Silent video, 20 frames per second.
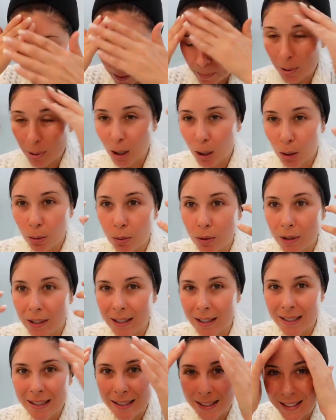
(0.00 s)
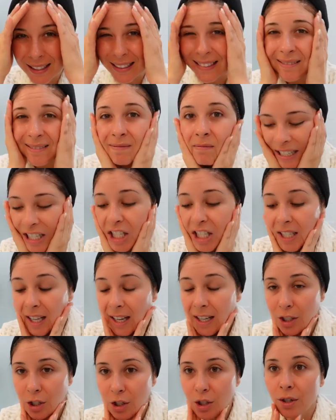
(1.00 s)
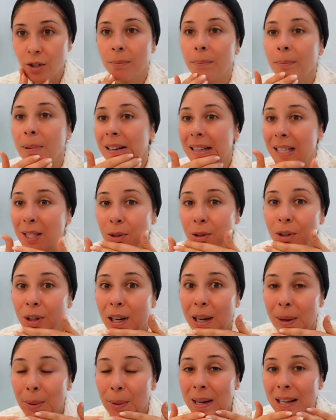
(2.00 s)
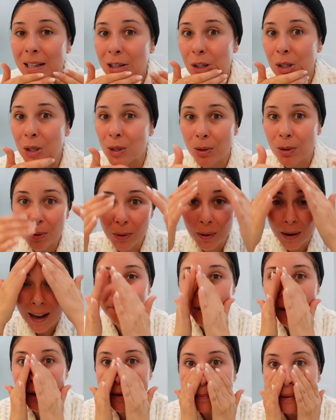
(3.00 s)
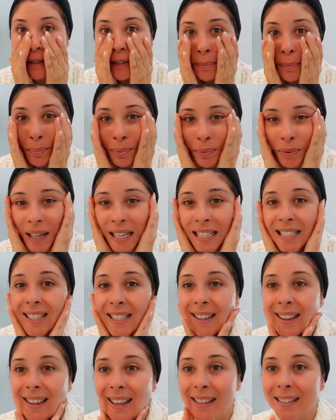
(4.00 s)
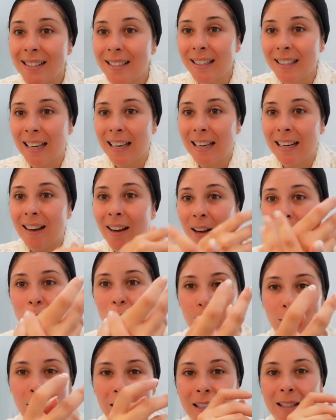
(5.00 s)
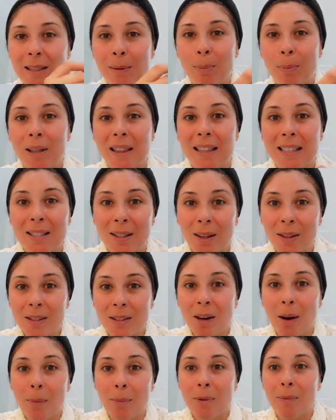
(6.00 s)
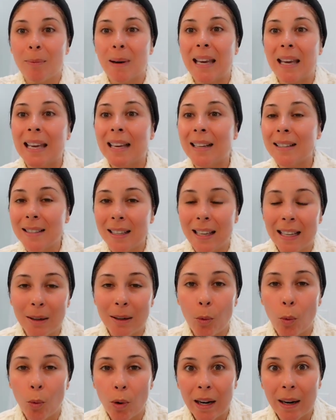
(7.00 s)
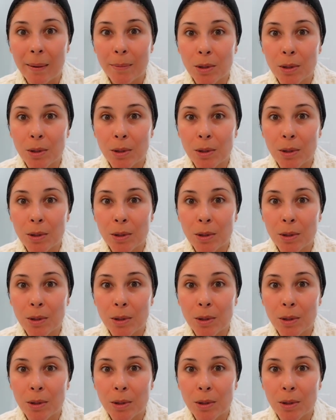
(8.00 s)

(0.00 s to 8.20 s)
pollutants and such, but it's a great way to very much brighten that skin. I also like to put this on top of my hands, and when I'm